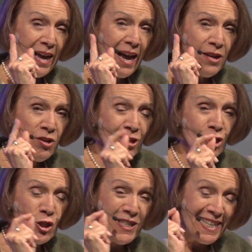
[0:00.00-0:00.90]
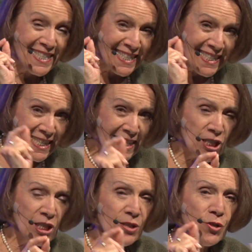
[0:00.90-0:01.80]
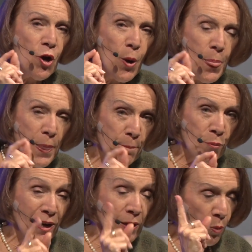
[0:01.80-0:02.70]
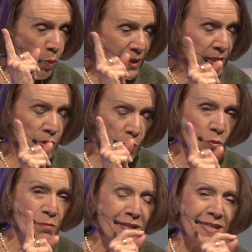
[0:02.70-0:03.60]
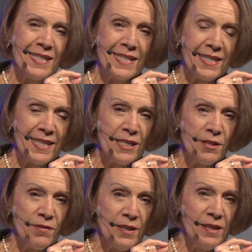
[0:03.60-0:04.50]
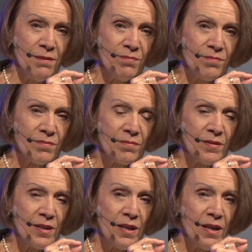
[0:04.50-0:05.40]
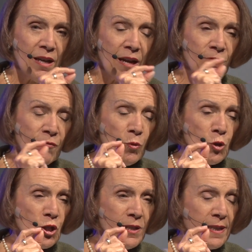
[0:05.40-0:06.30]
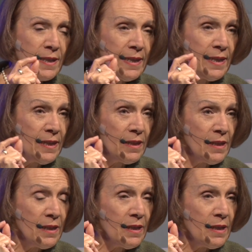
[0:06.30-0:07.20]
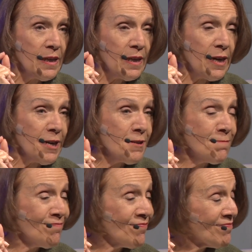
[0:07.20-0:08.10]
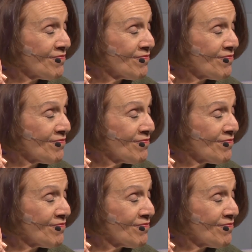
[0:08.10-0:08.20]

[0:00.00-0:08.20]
I know she has teetered on the brink once, almost successfully, and fortunately, that